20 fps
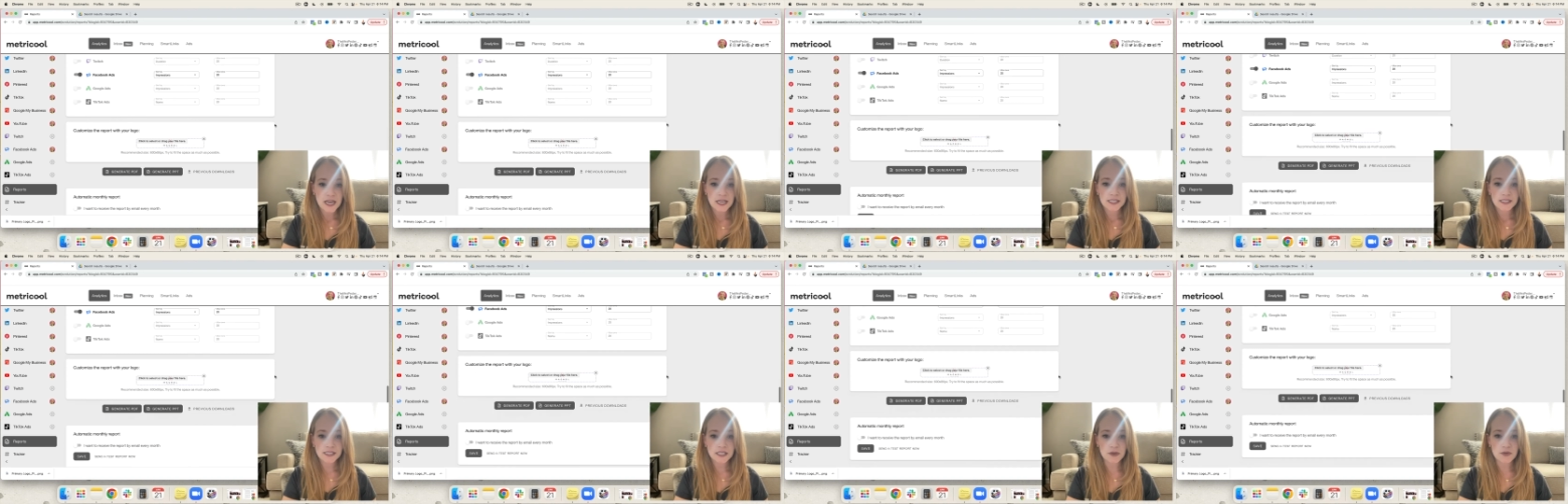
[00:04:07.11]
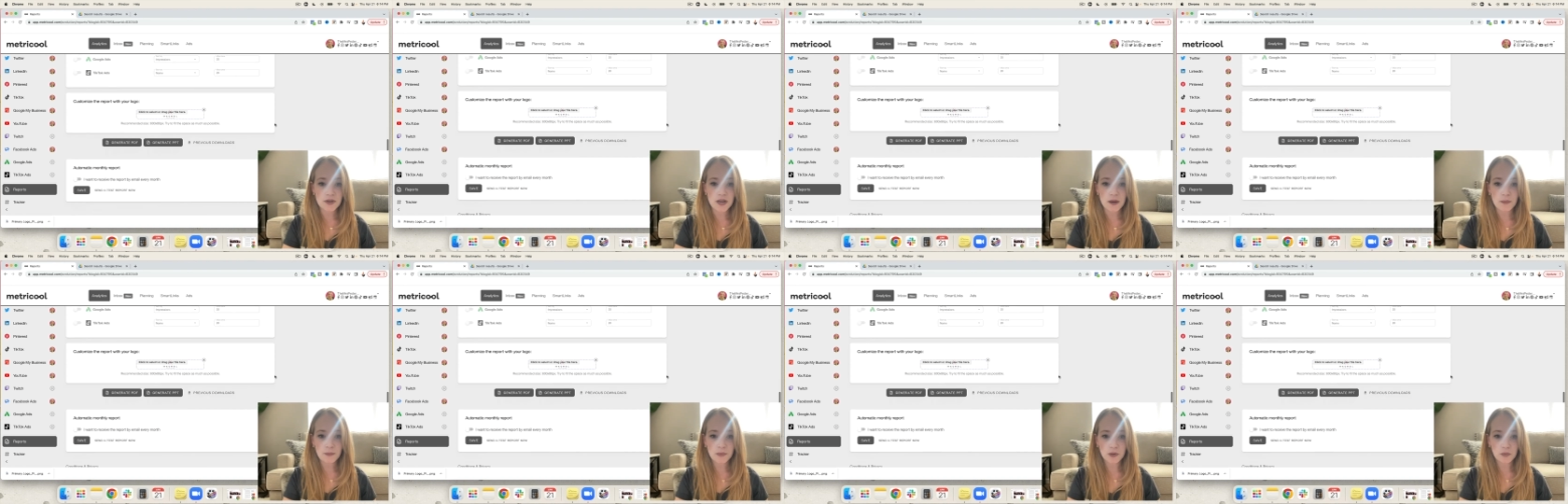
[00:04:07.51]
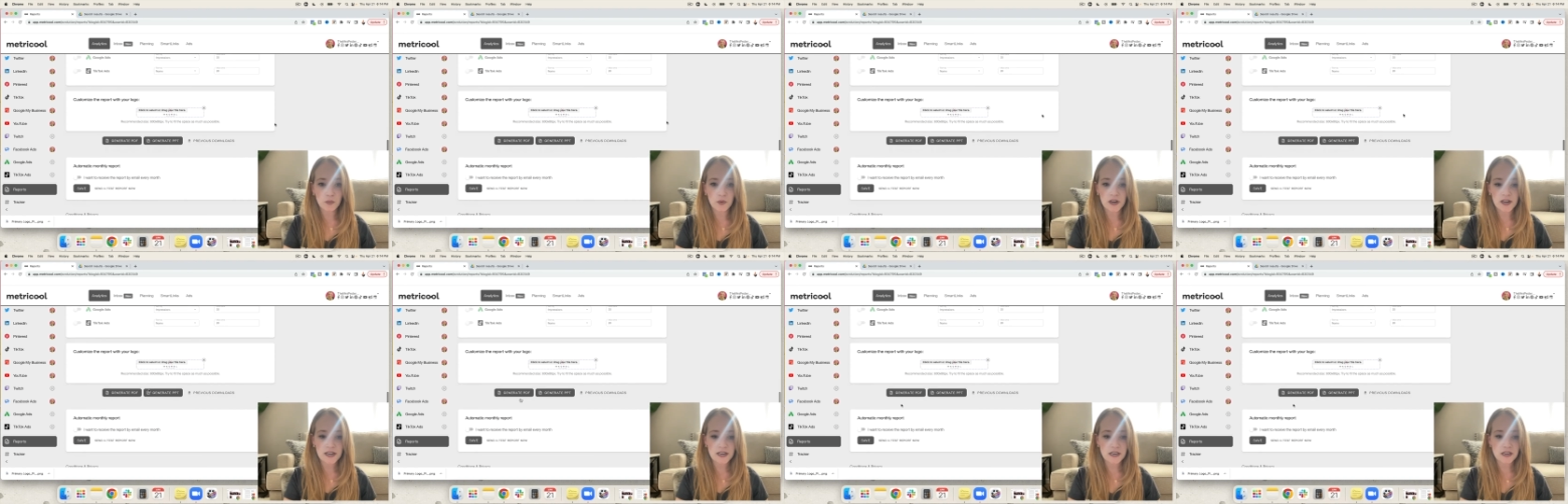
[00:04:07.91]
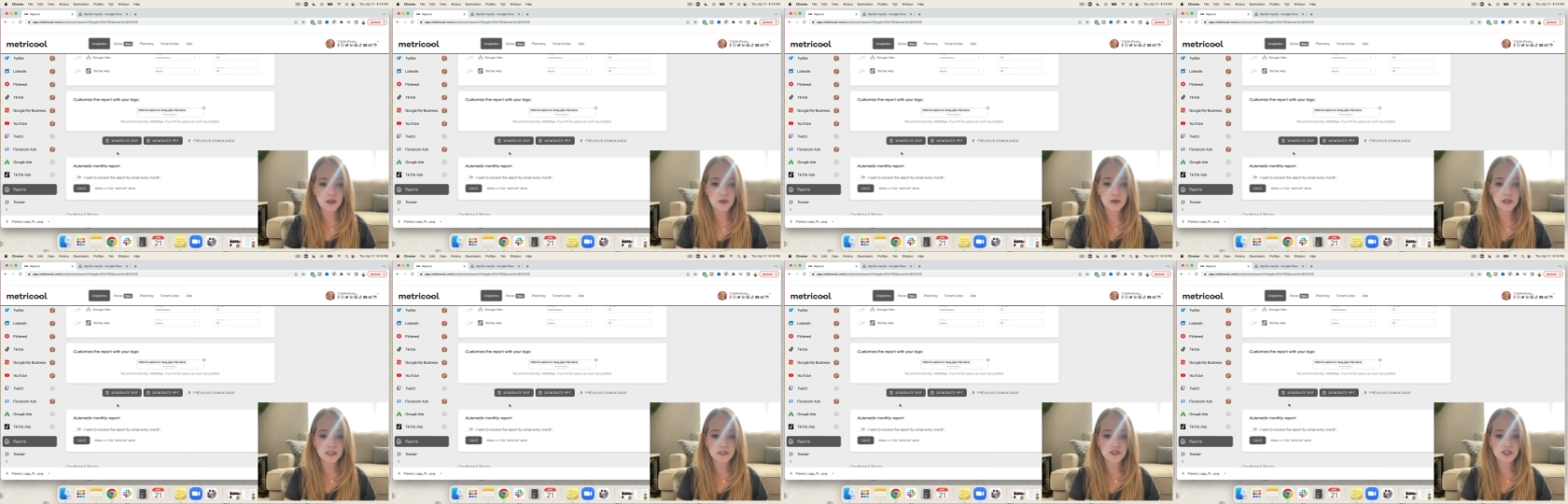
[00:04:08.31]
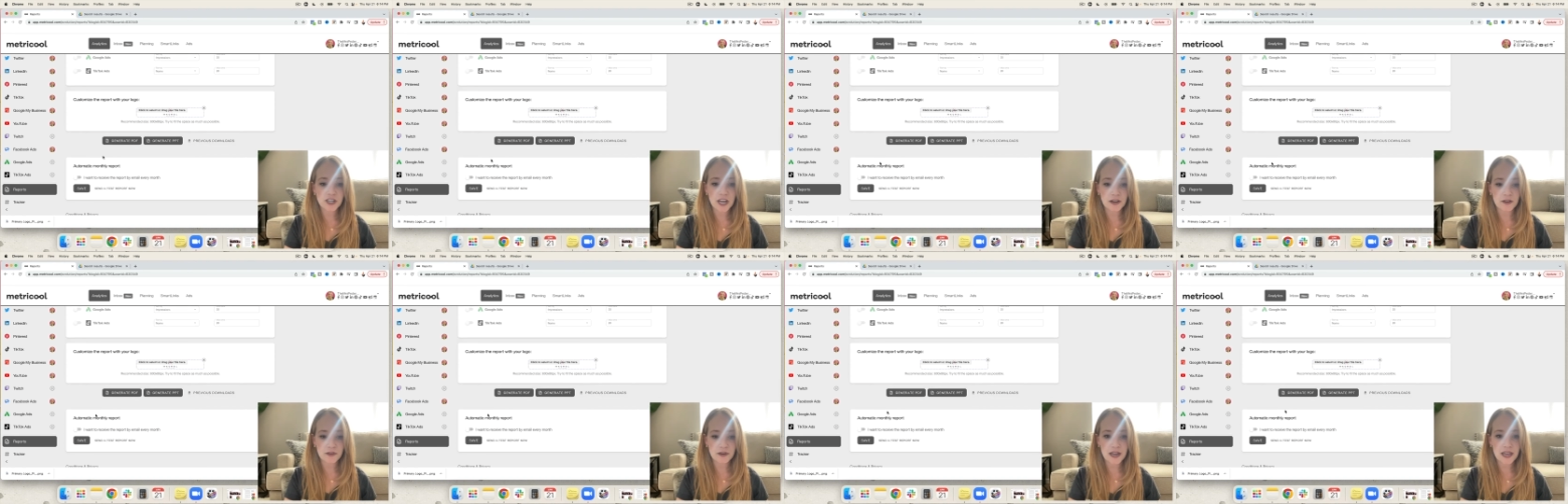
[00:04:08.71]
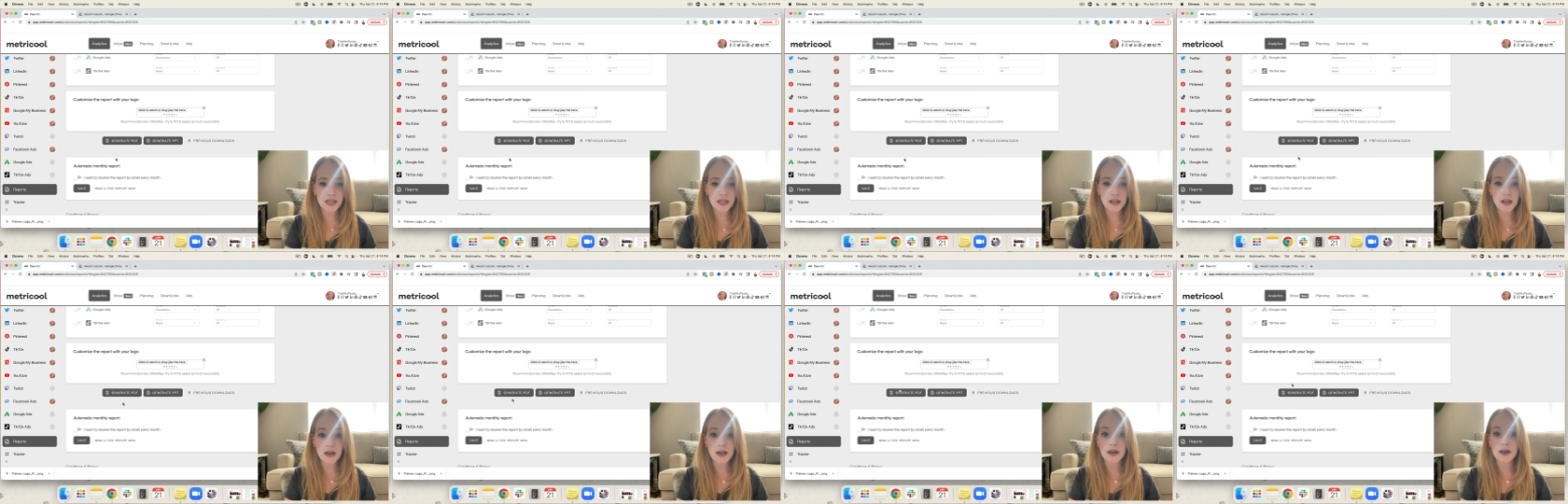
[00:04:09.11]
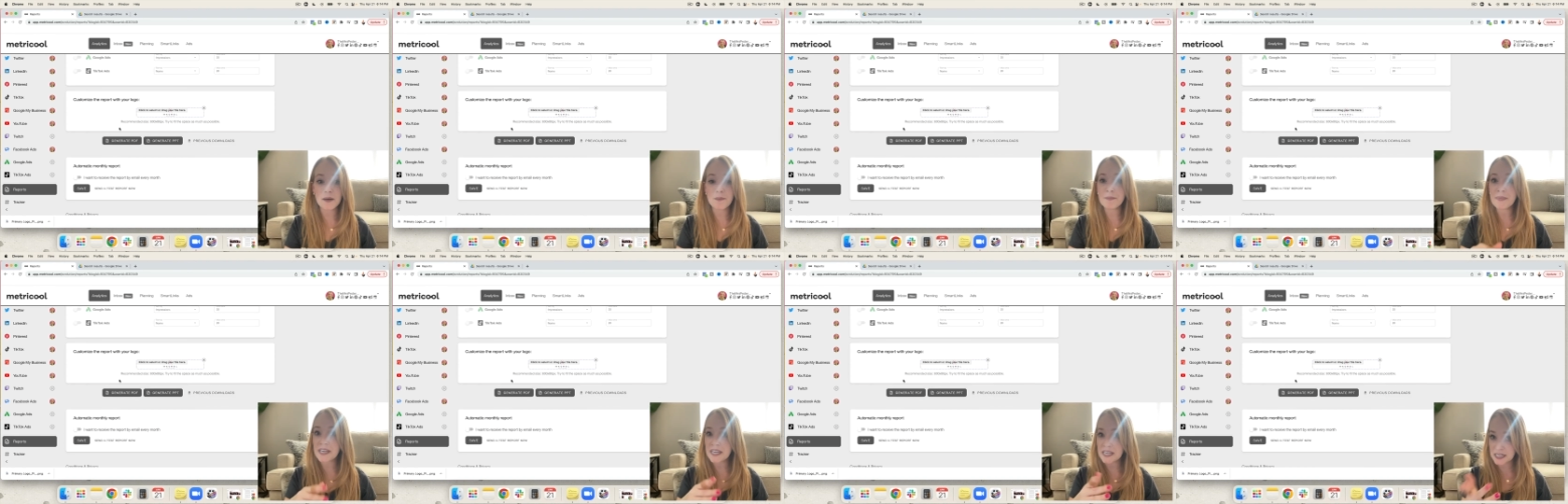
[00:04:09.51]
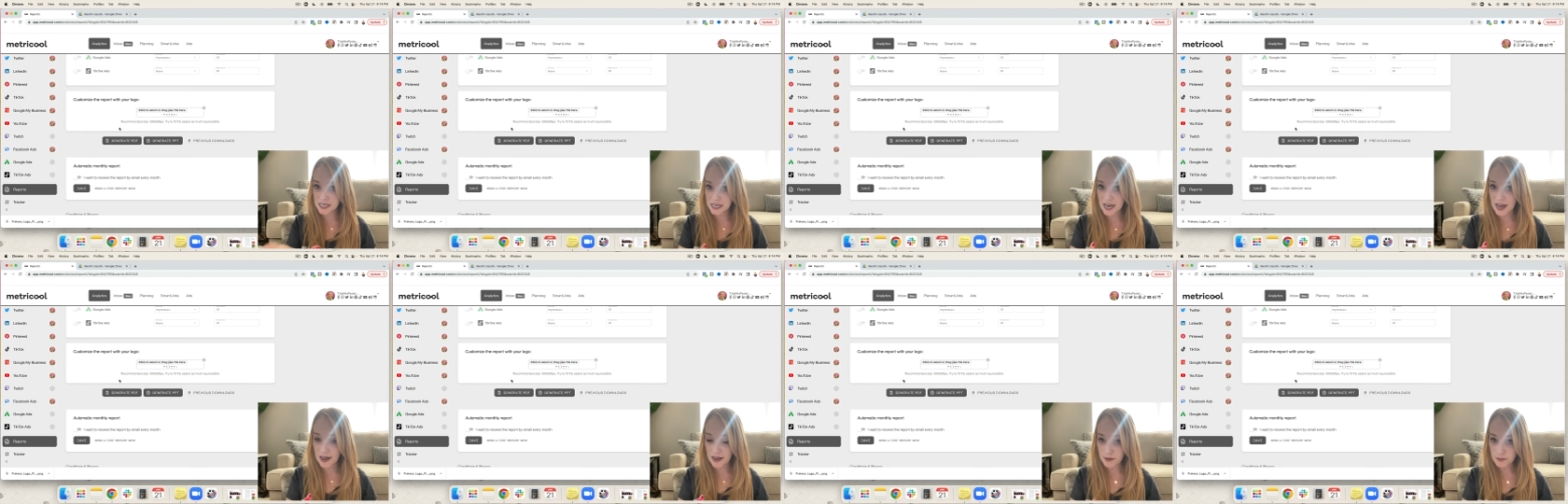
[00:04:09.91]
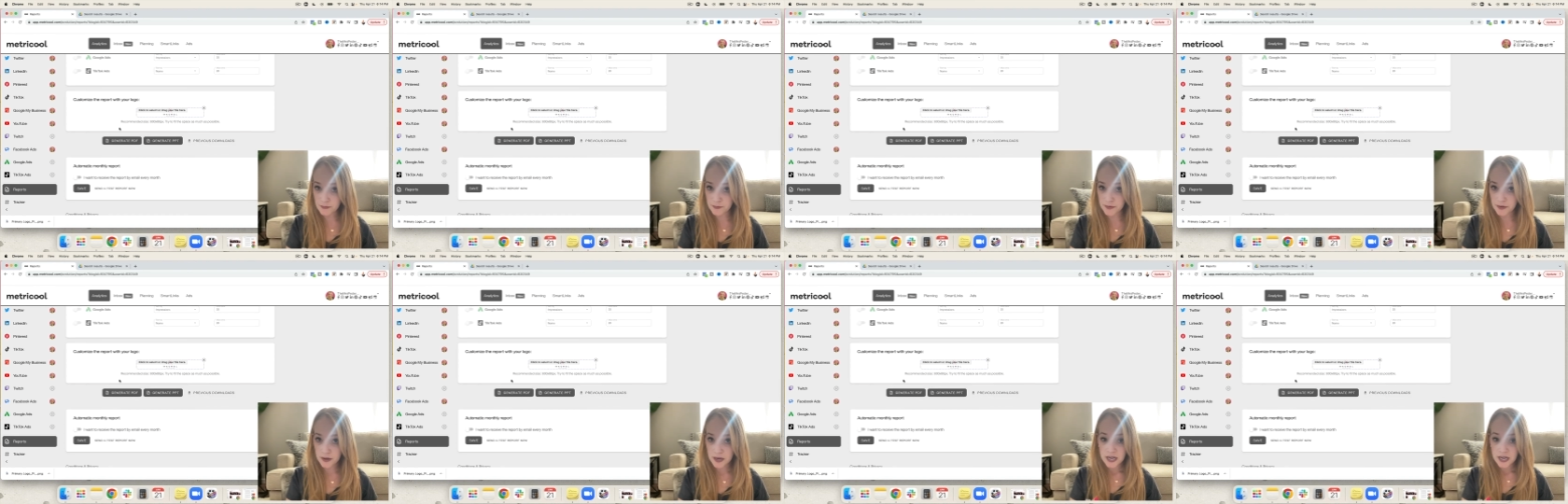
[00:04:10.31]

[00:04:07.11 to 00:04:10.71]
So number one, you can generate a PDF,